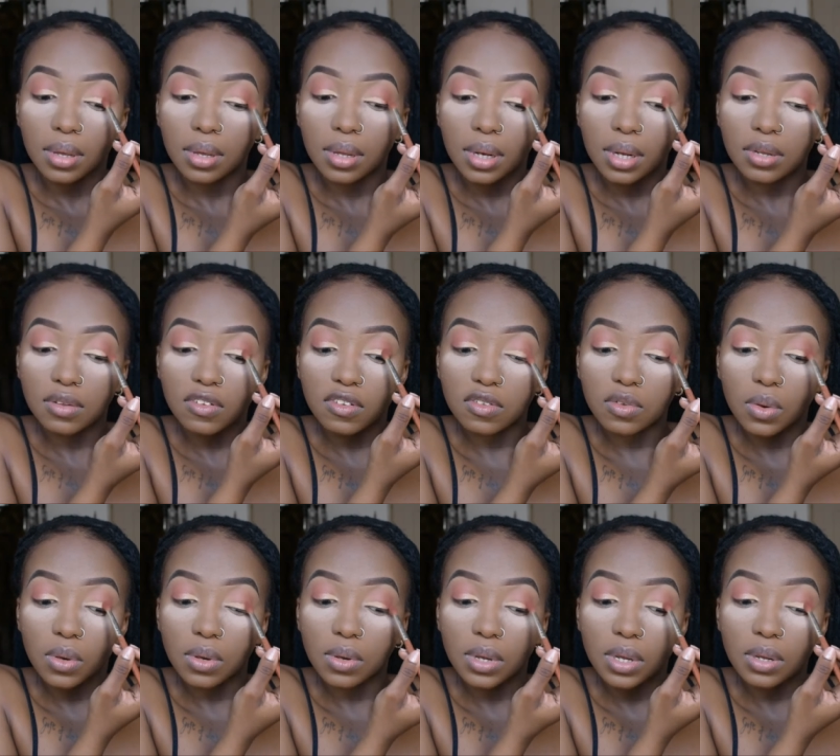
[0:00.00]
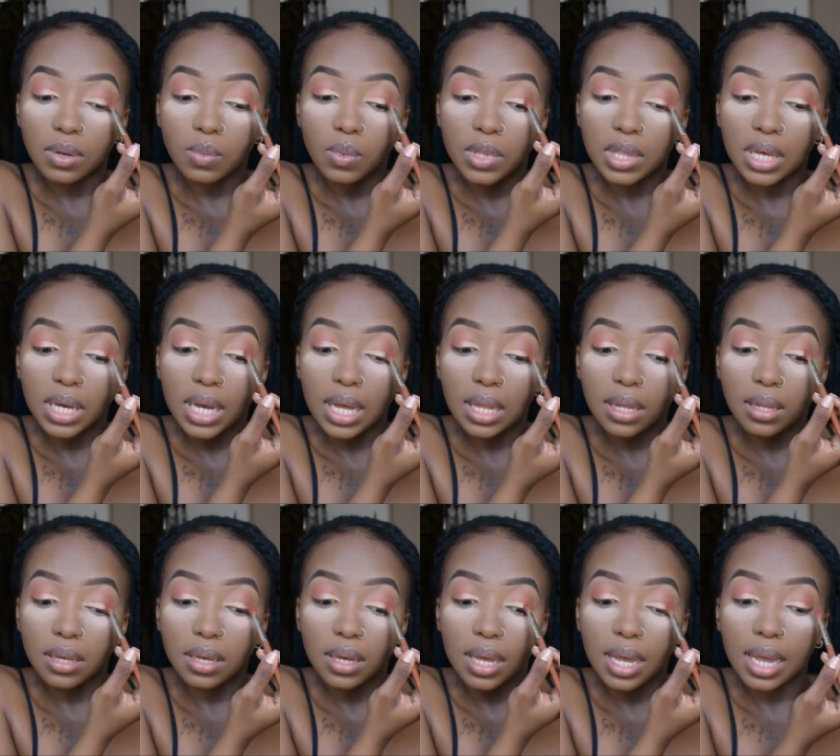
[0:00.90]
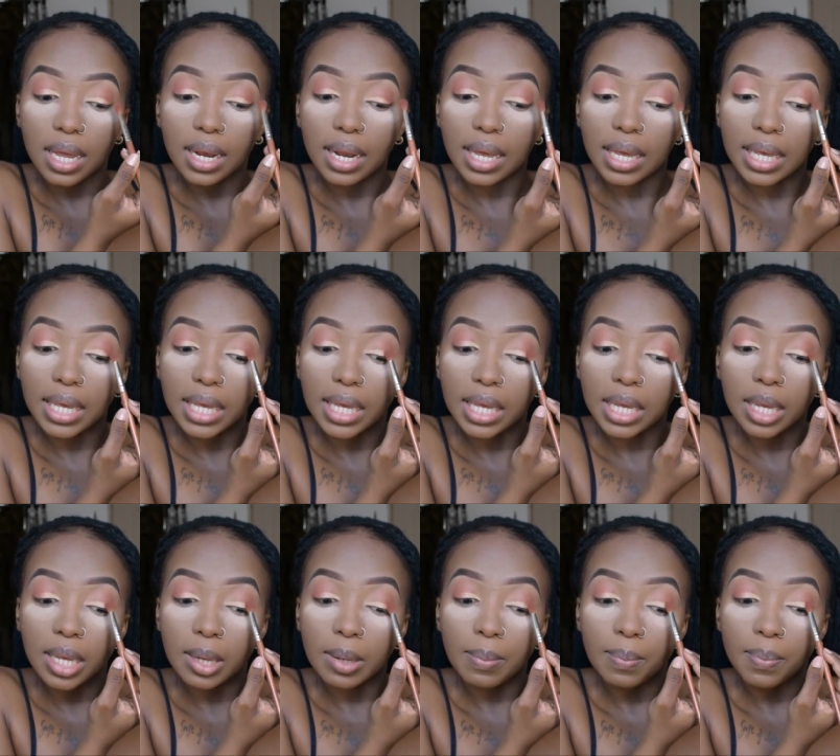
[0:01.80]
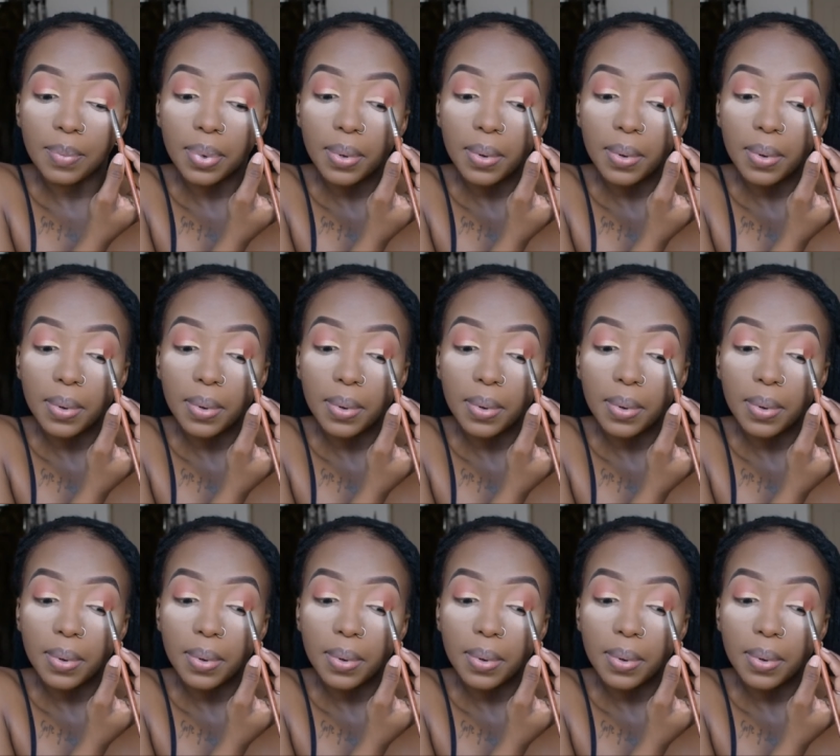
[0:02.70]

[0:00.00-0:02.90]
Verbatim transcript: And I just go in with the color and I keep